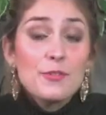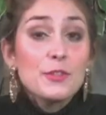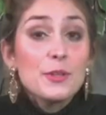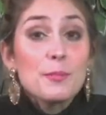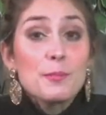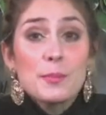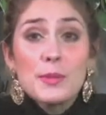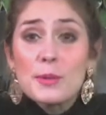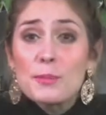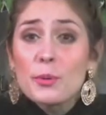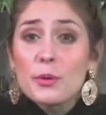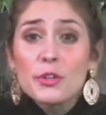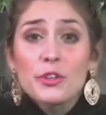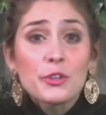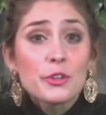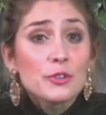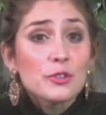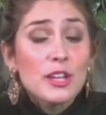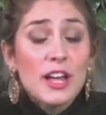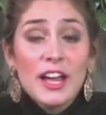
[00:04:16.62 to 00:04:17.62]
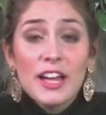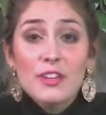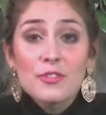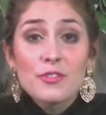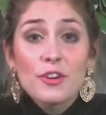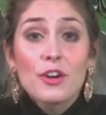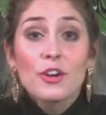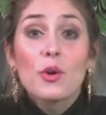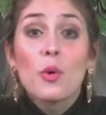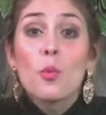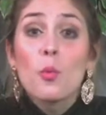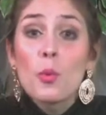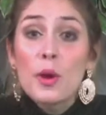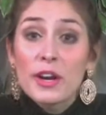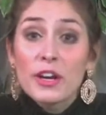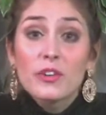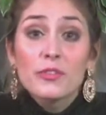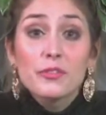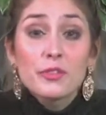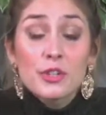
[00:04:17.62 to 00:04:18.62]
If the people in your life are
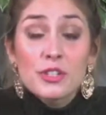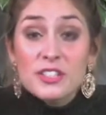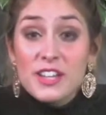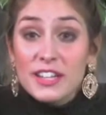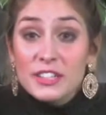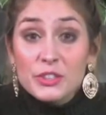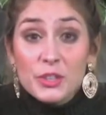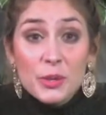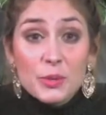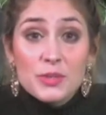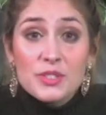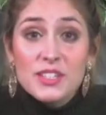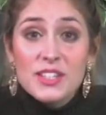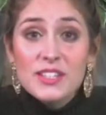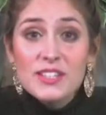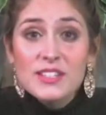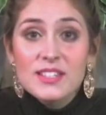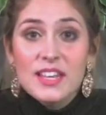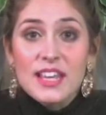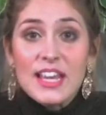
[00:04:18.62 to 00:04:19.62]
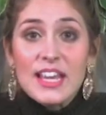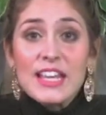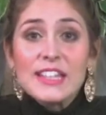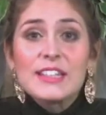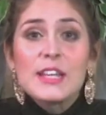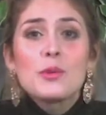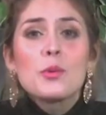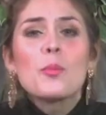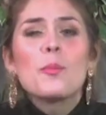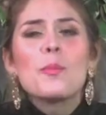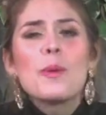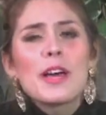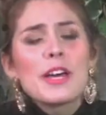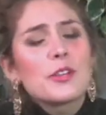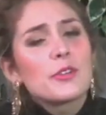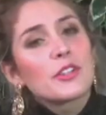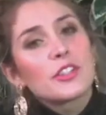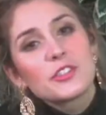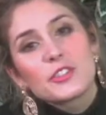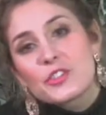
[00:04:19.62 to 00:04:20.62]
aware of your diagnosis, they will
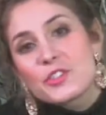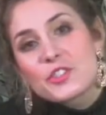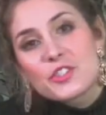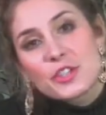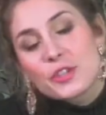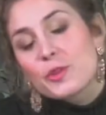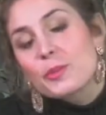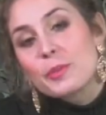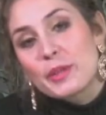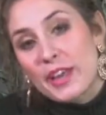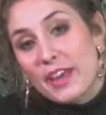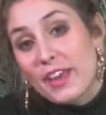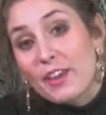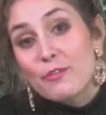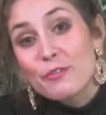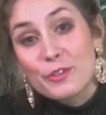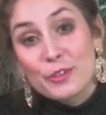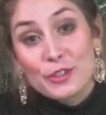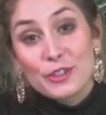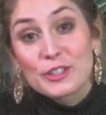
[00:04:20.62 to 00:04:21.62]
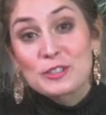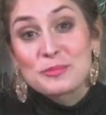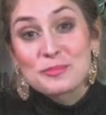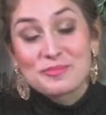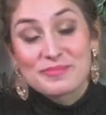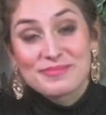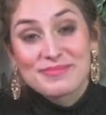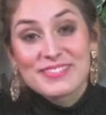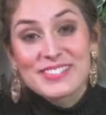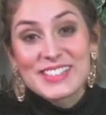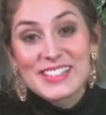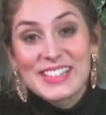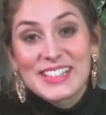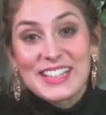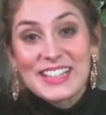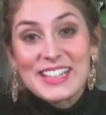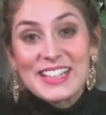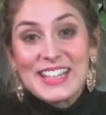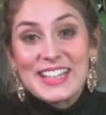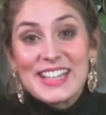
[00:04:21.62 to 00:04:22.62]
better understand your behavior.
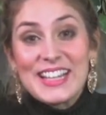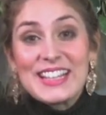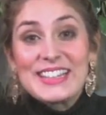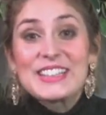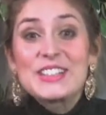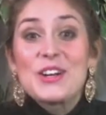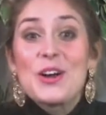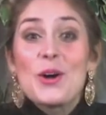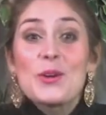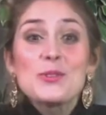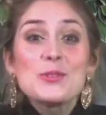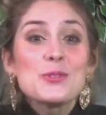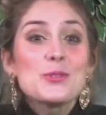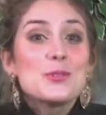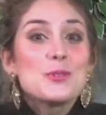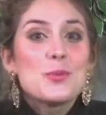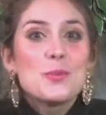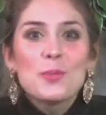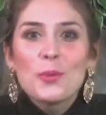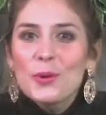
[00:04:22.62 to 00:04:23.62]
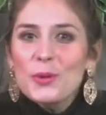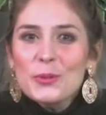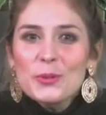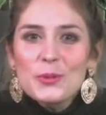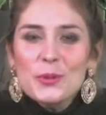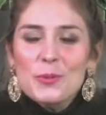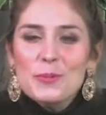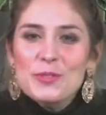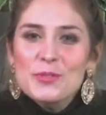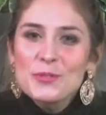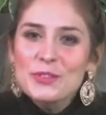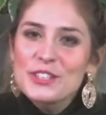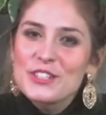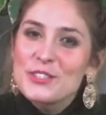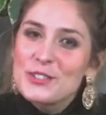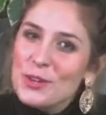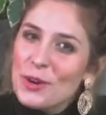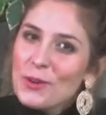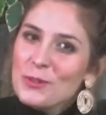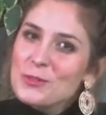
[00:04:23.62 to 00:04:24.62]
There are also support groups for
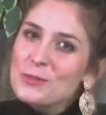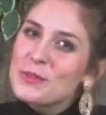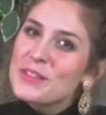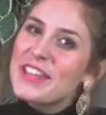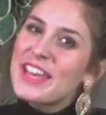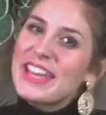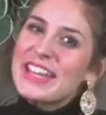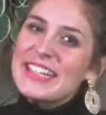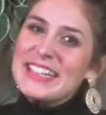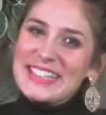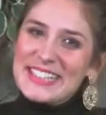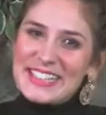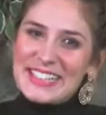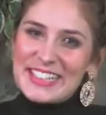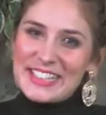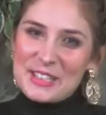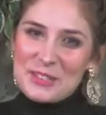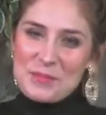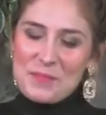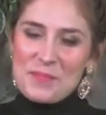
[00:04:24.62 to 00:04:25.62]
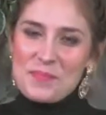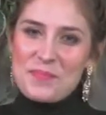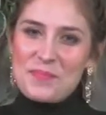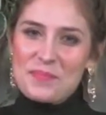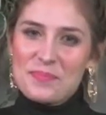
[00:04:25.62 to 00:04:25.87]
adults with ADD.